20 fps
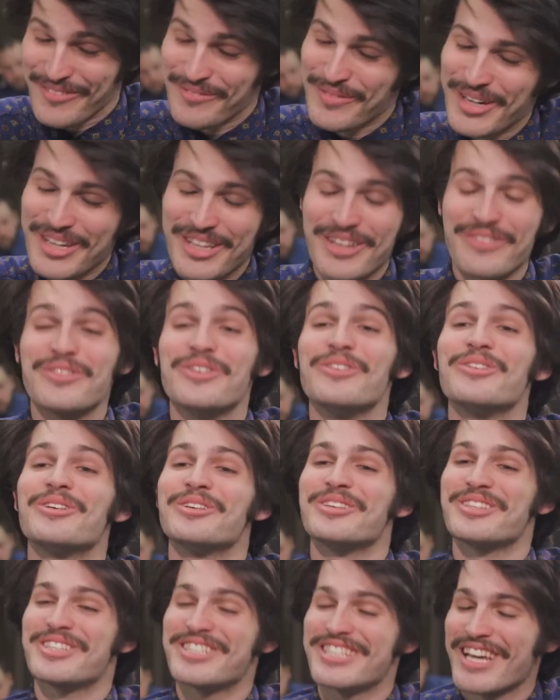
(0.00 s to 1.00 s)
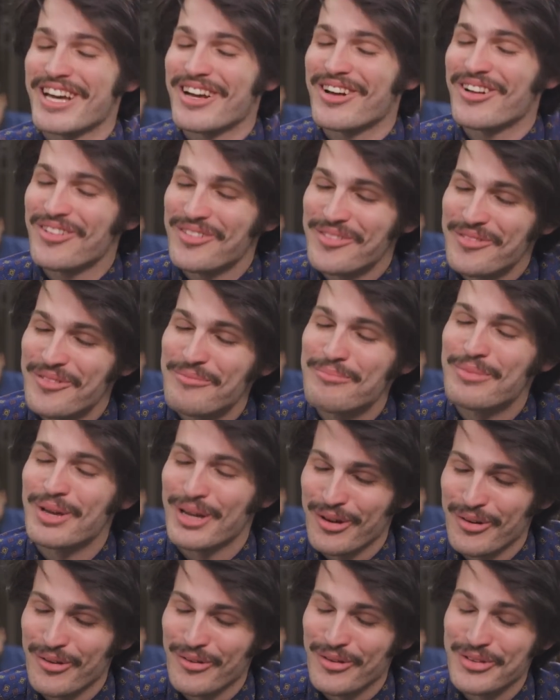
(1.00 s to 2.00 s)
Buddy, if you can sell
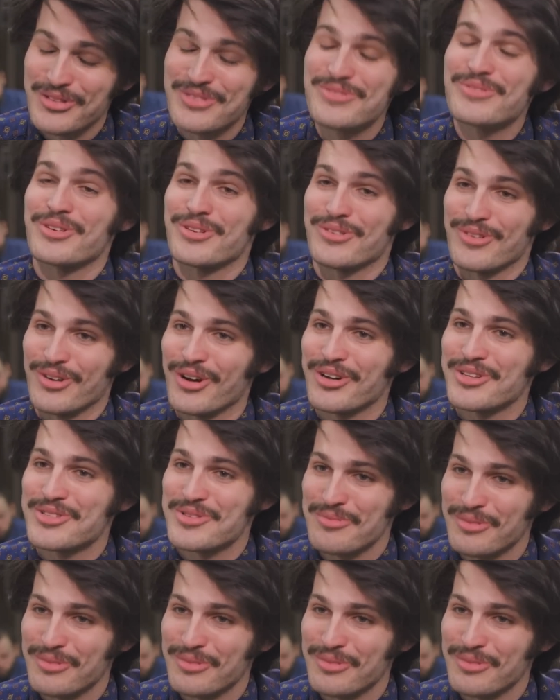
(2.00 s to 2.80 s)
Bitcoins for drugs